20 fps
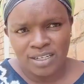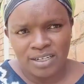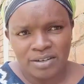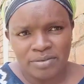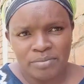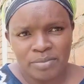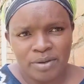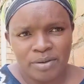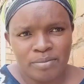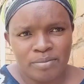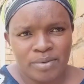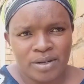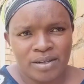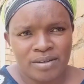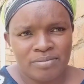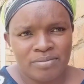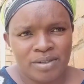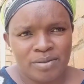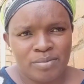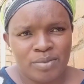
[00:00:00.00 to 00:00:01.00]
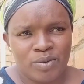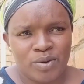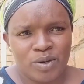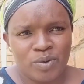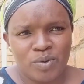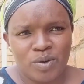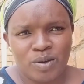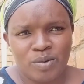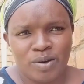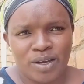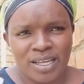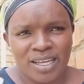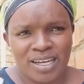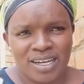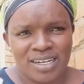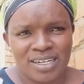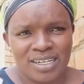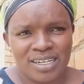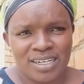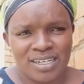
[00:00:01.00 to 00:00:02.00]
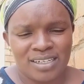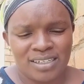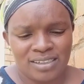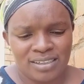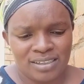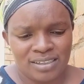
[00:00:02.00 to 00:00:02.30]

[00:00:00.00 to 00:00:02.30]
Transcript: I remember. Maybe when we were younger.